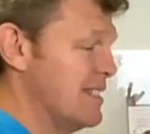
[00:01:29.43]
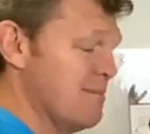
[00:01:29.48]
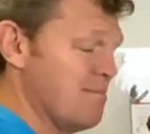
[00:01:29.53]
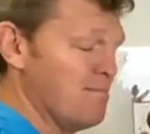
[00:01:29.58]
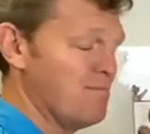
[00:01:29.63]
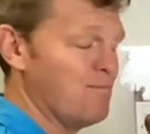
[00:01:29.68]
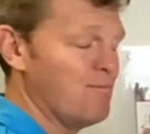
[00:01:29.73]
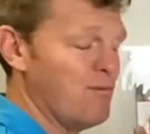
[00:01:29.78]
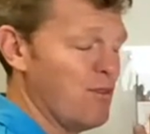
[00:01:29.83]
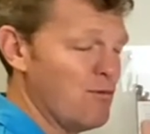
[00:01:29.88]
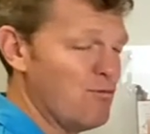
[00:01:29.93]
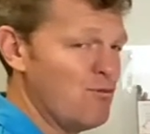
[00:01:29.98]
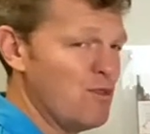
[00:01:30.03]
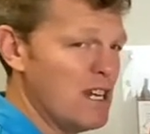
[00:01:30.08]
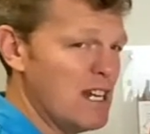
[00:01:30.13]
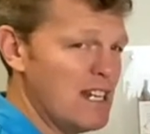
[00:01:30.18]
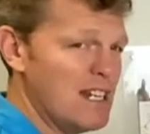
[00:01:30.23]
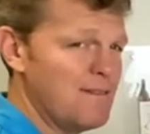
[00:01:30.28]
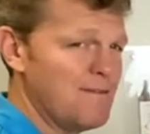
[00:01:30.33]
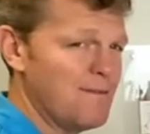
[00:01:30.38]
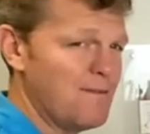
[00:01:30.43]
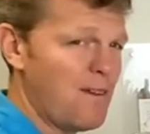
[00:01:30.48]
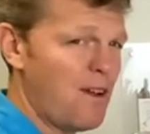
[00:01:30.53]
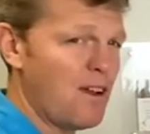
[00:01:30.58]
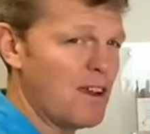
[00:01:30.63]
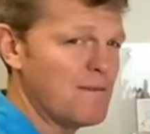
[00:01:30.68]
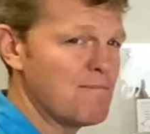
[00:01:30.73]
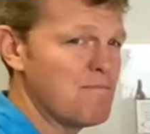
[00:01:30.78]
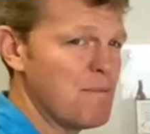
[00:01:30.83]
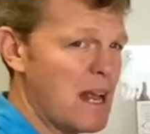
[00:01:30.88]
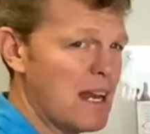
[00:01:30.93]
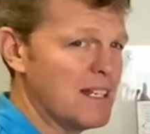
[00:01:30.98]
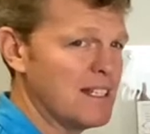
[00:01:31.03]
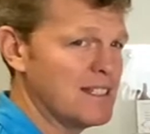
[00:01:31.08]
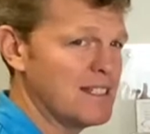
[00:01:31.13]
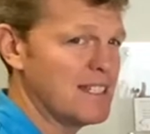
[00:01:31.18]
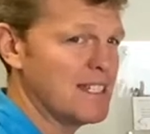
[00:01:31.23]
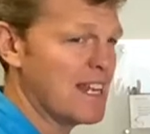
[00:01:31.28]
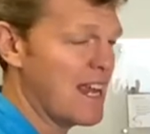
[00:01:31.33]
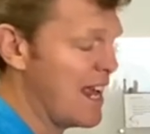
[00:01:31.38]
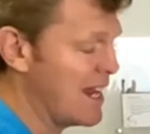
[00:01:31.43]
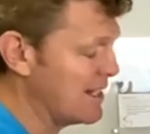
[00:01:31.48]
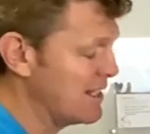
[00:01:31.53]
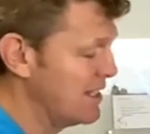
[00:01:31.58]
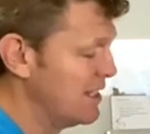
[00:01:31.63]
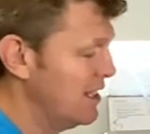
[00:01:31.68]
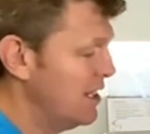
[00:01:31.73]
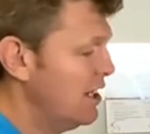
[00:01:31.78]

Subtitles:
It's a really fine balancing act.